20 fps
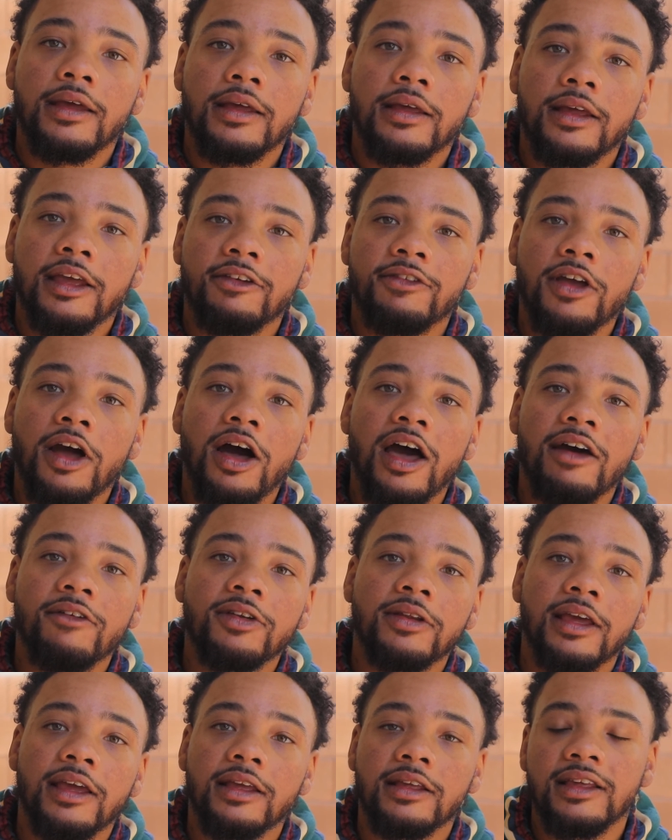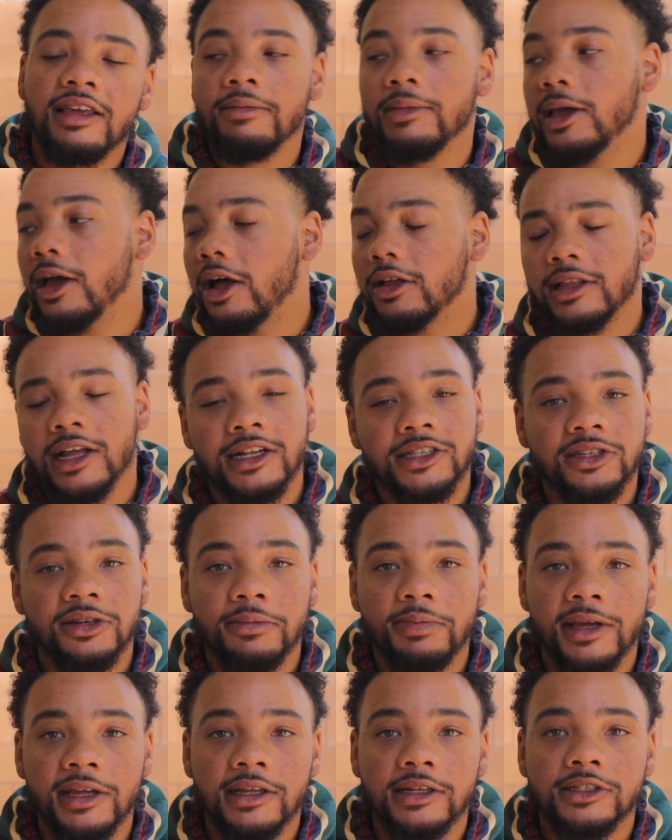If y'all have, give me y'all thoughts and
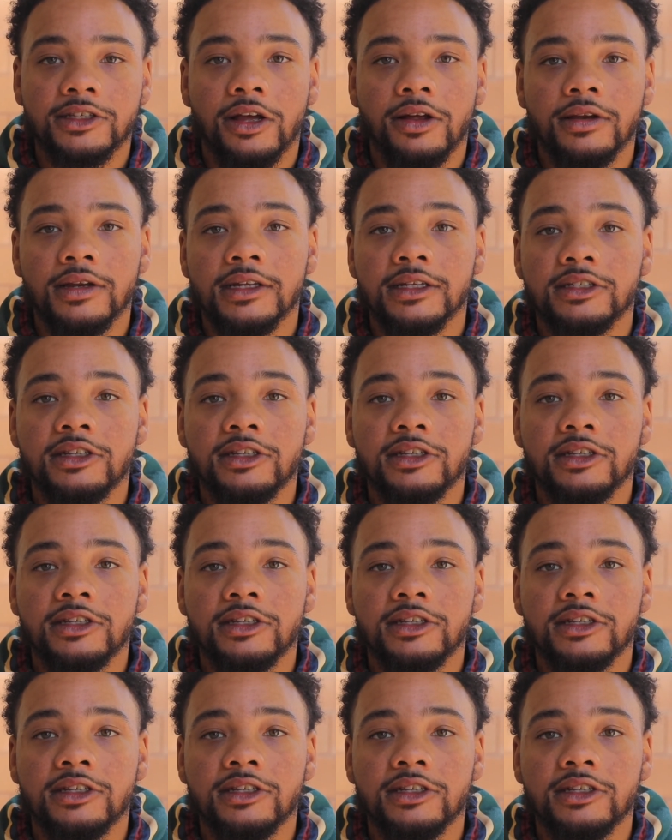opinions on this.